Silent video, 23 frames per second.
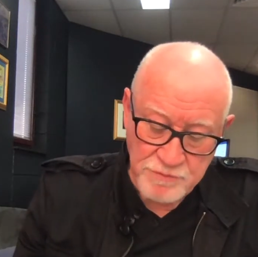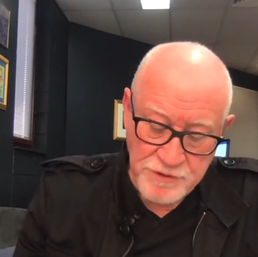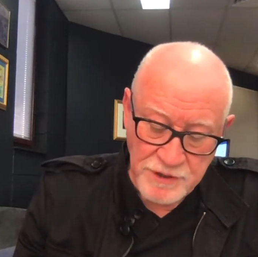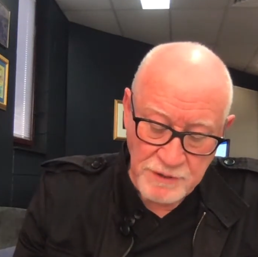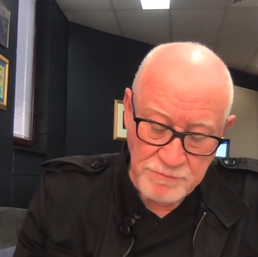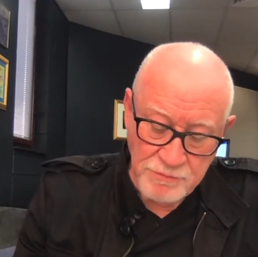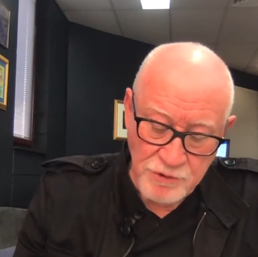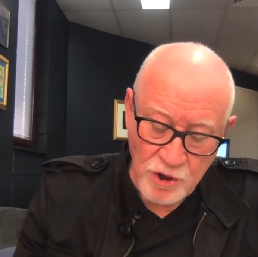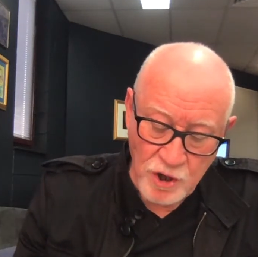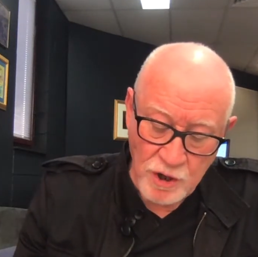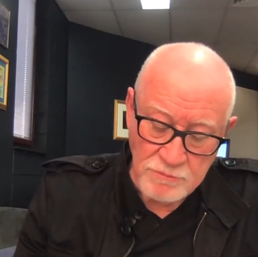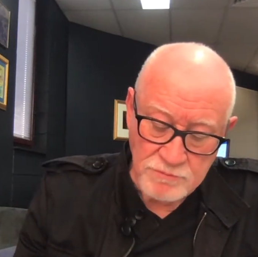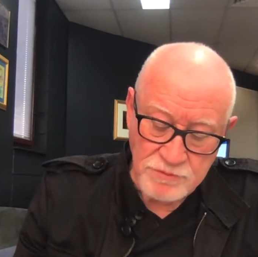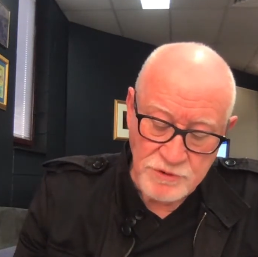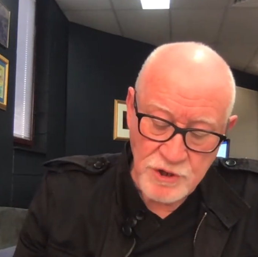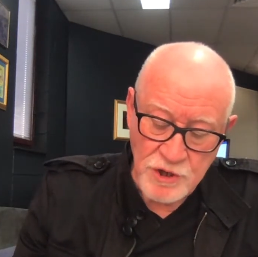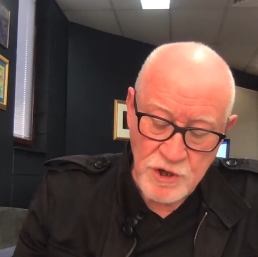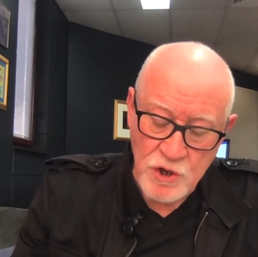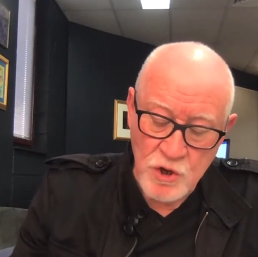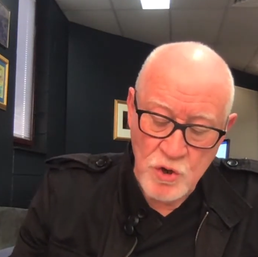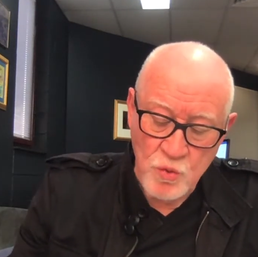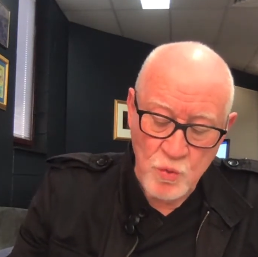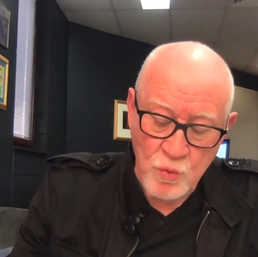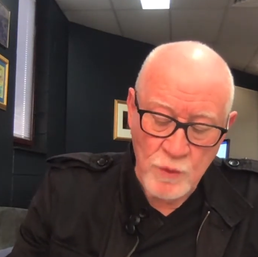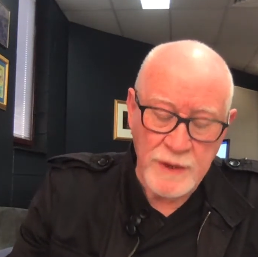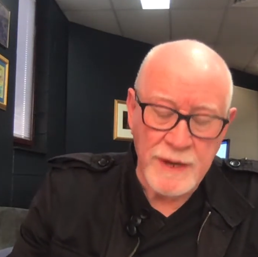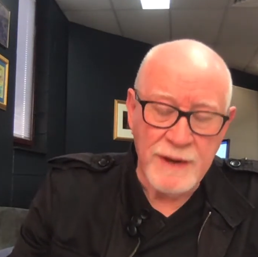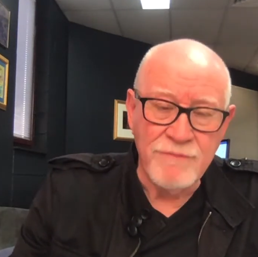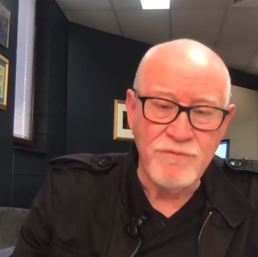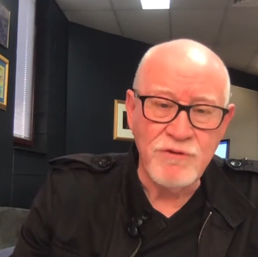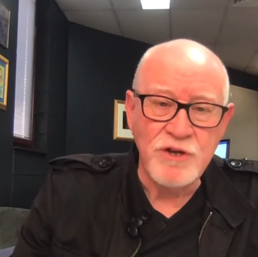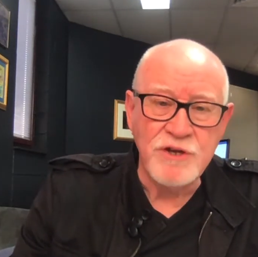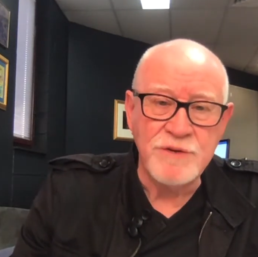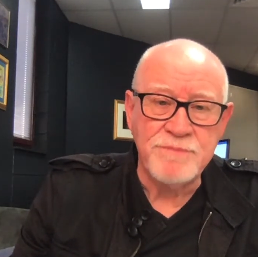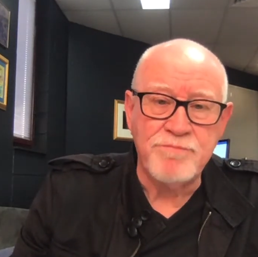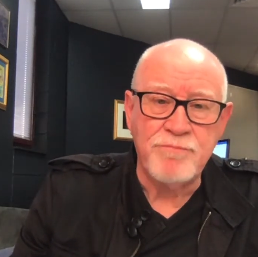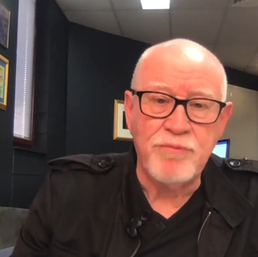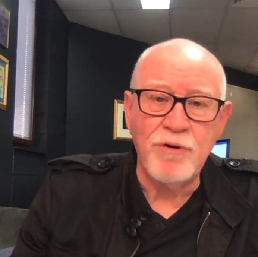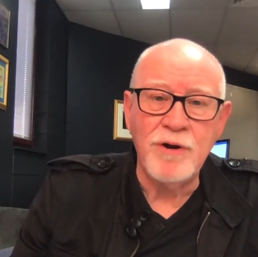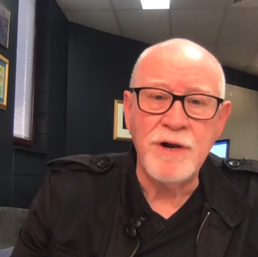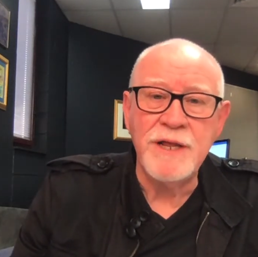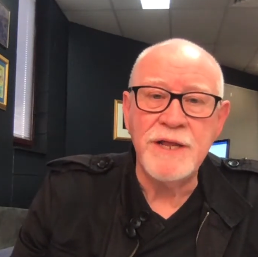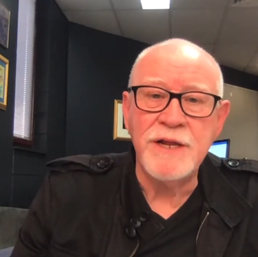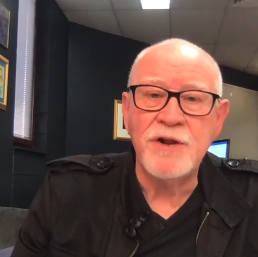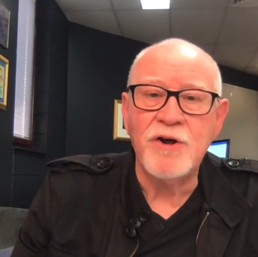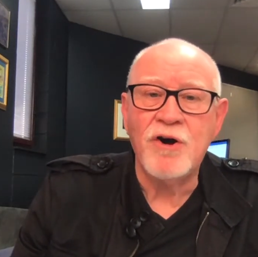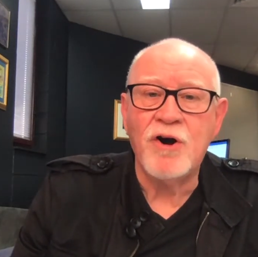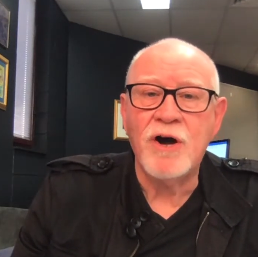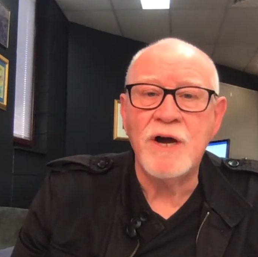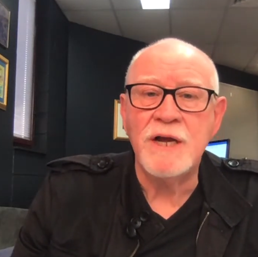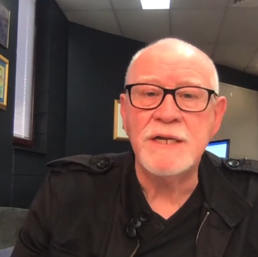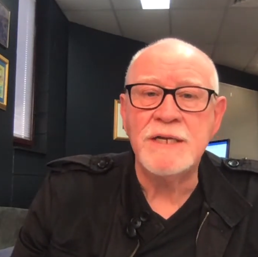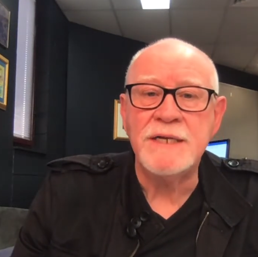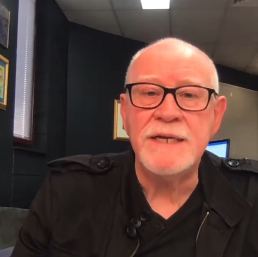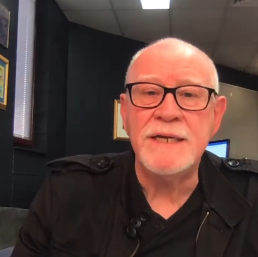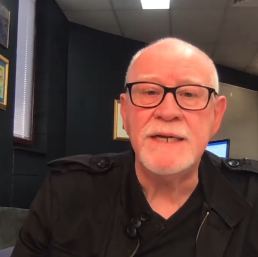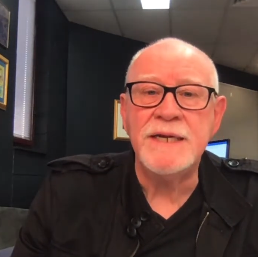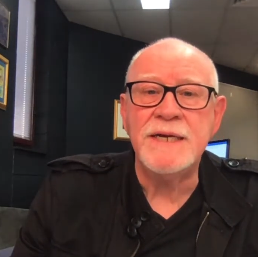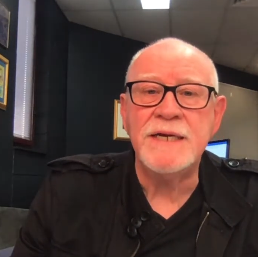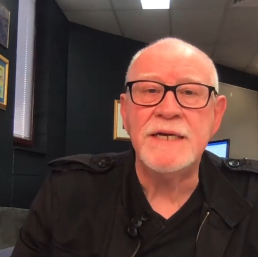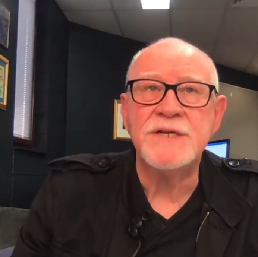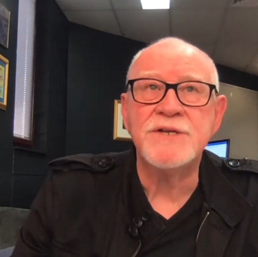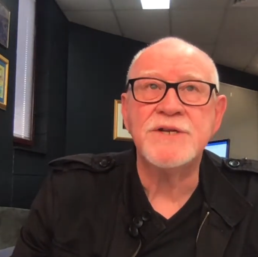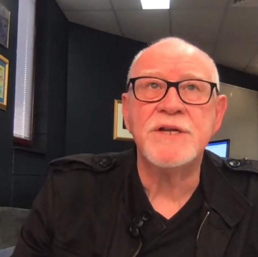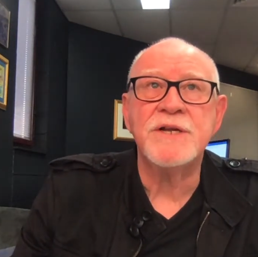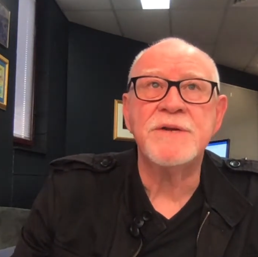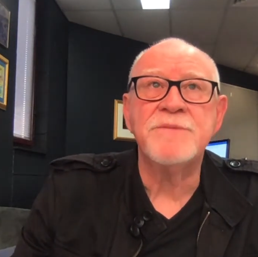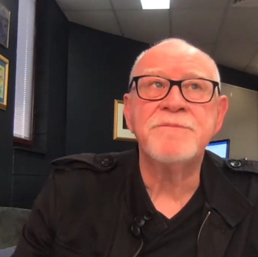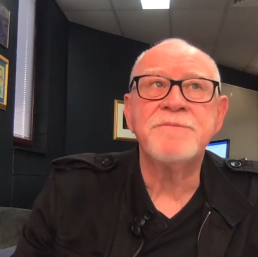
Sometimes we have these brilliant ideas, and